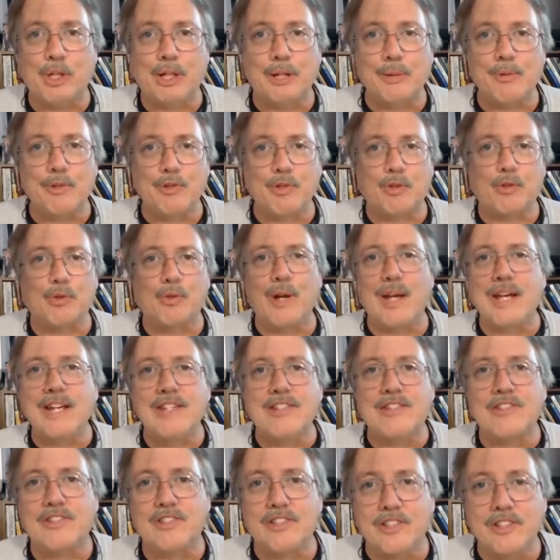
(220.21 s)
it was a
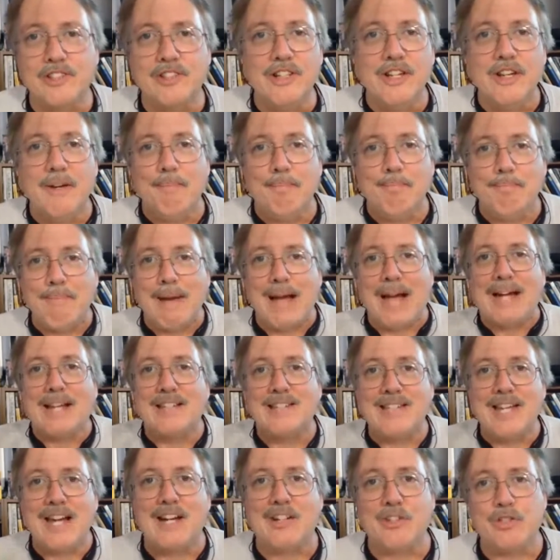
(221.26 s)
race to max
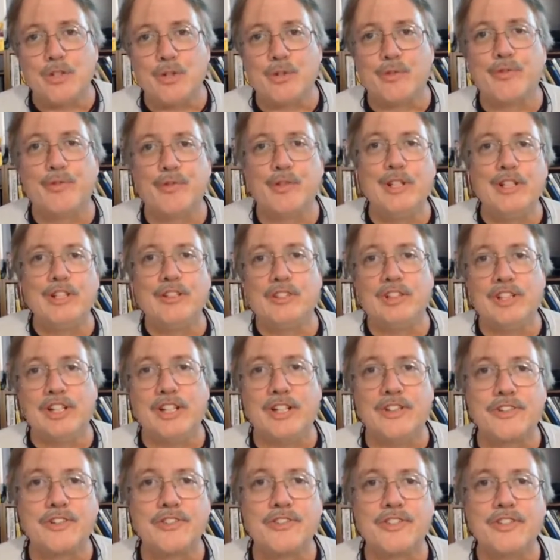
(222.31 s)
out your friend
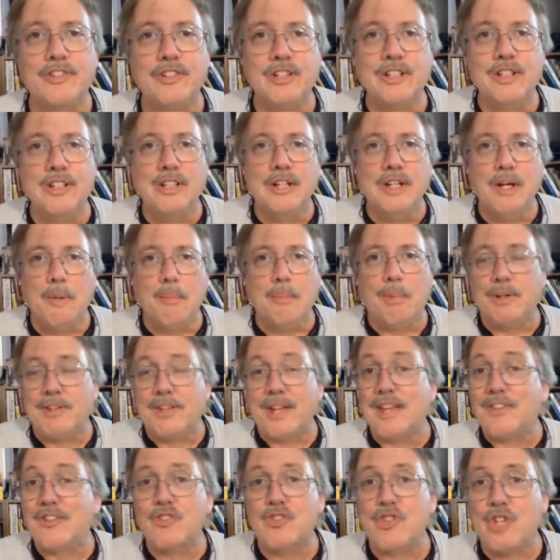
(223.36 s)
list, but
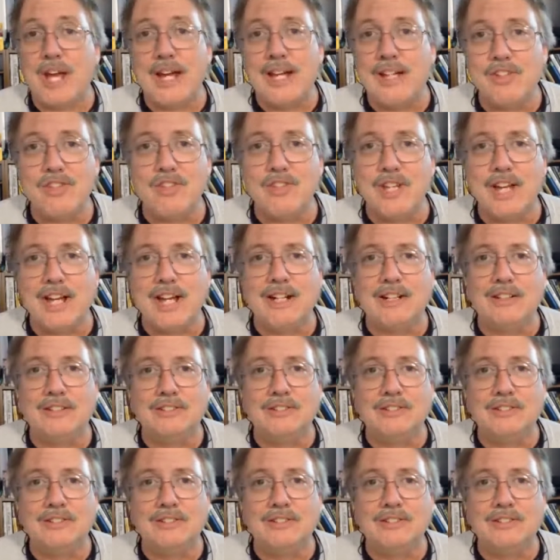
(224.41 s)
that's changed now.